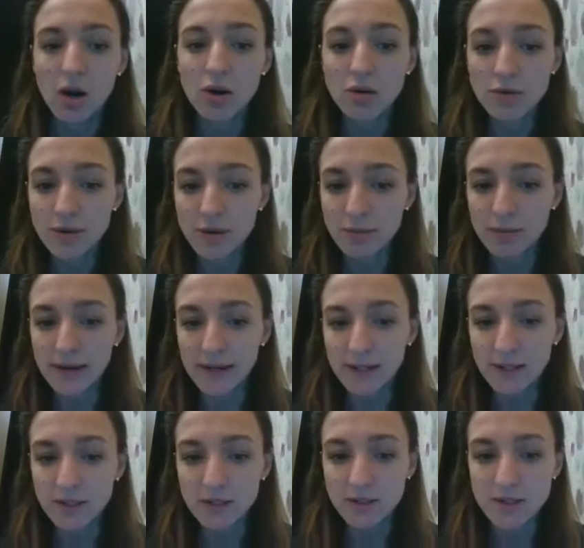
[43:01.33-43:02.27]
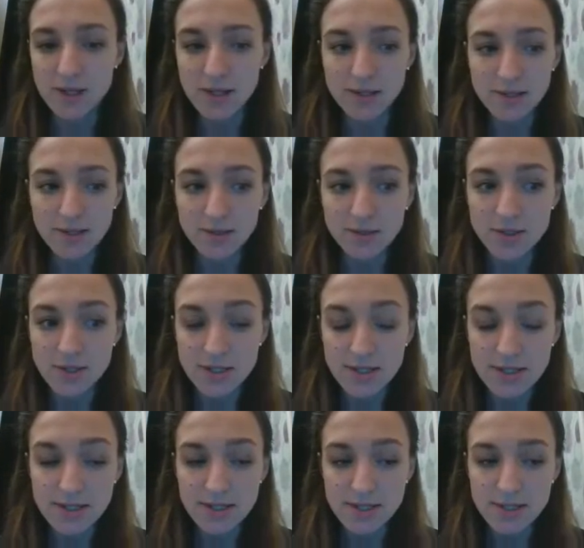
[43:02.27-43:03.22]
of the main dental
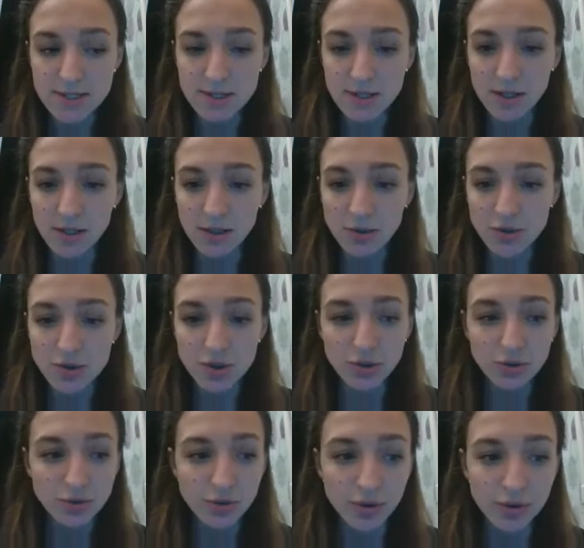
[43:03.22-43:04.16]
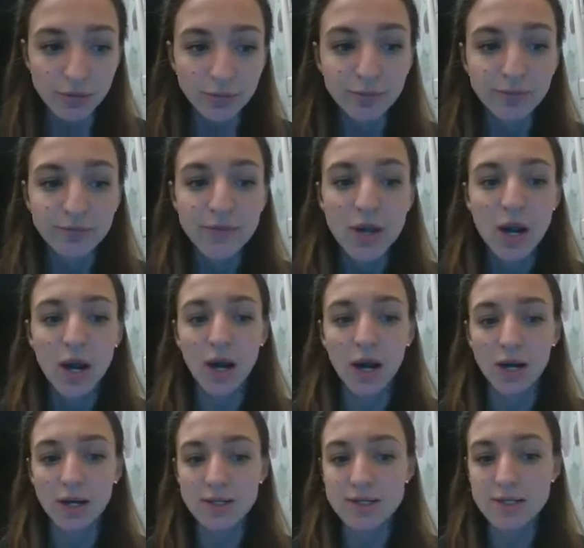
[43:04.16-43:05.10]
diseases in children
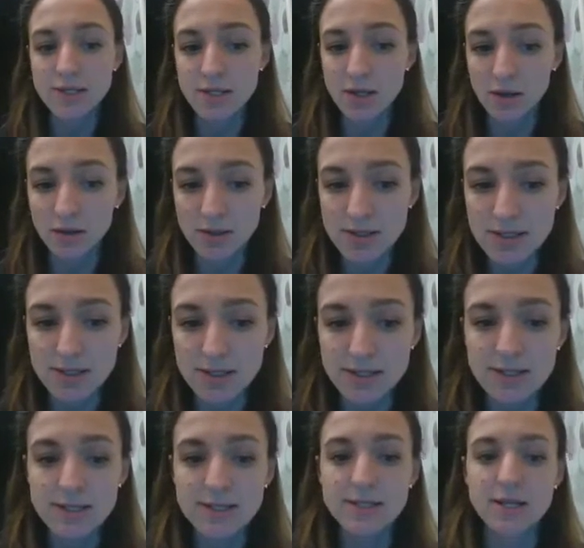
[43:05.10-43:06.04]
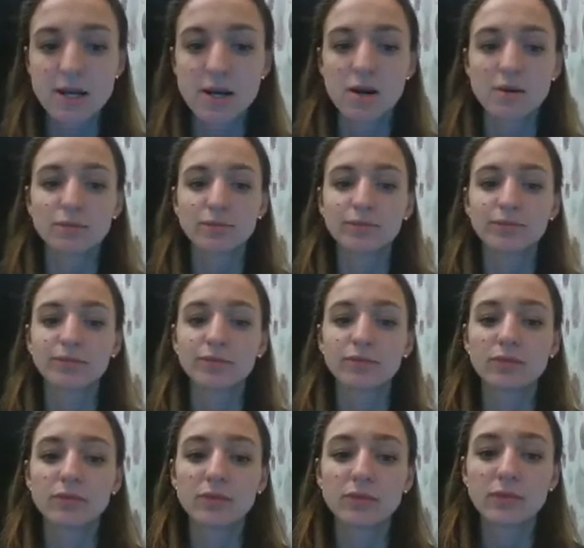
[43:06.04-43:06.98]
and adolescents um,
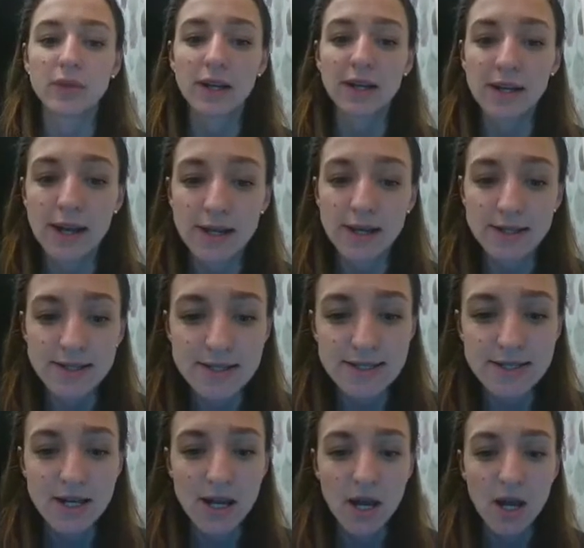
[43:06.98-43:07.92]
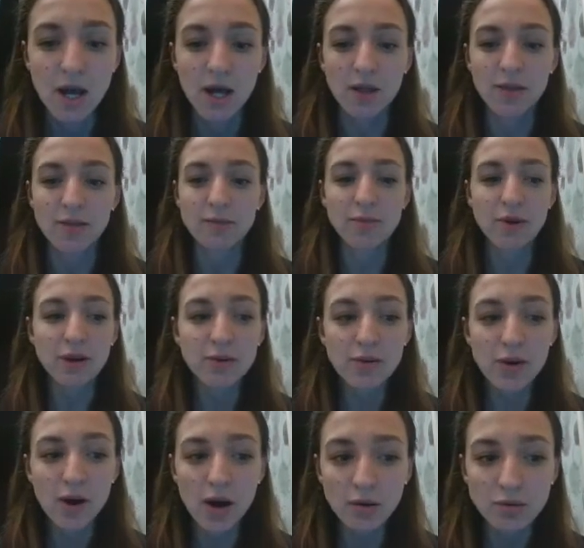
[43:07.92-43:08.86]
mm, against the
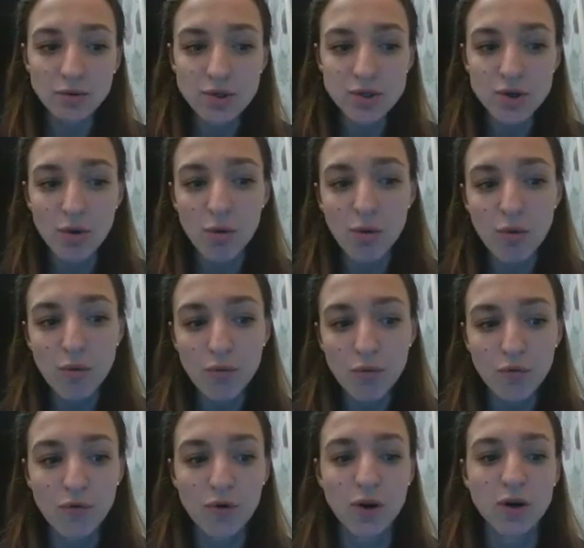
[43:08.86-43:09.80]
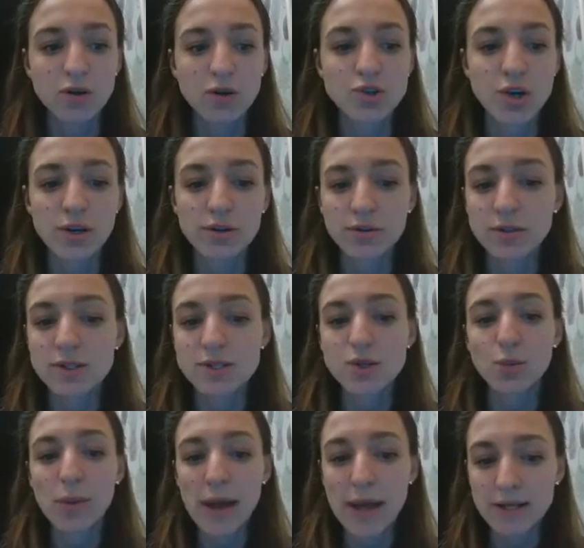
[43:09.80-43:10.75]
background of uh, general
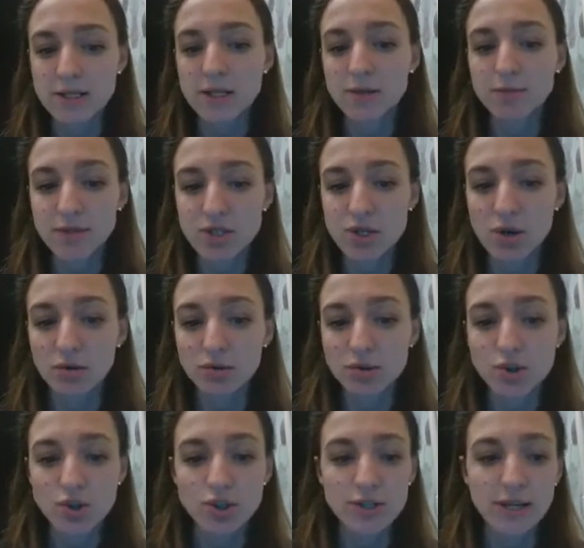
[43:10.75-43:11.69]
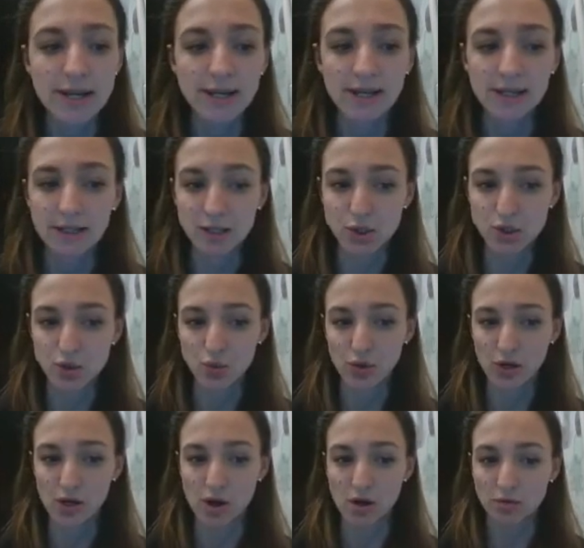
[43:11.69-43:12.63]
somatic pathology taking into
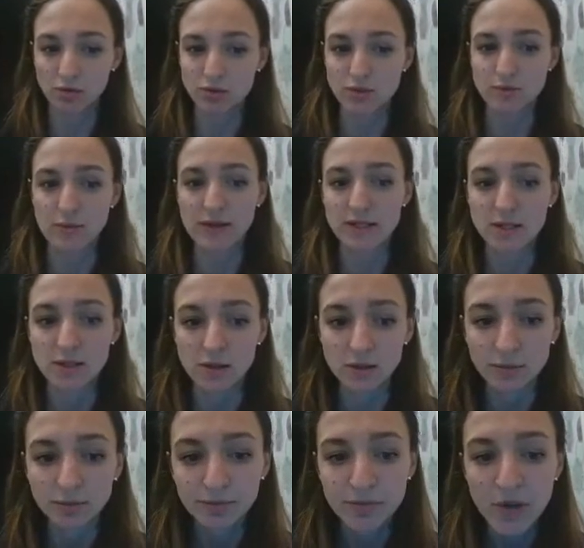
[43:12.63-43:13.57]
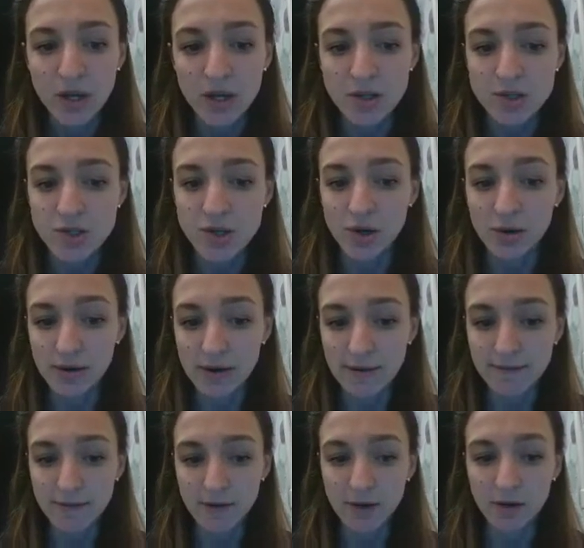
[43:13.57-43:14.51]
account medical
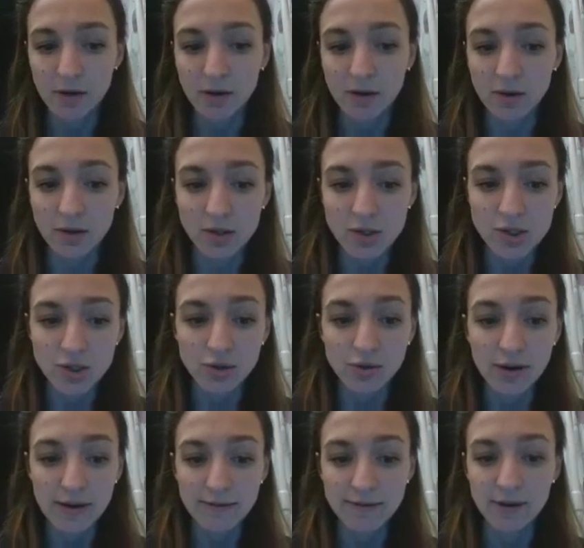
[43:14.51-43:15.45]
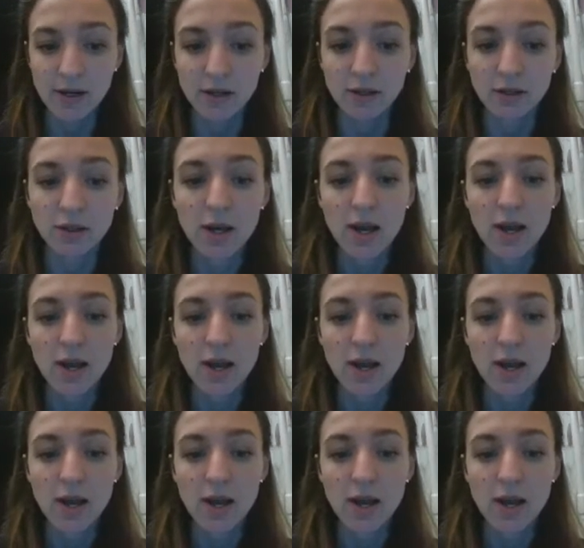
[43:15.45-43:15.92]
geographic, uh, geographical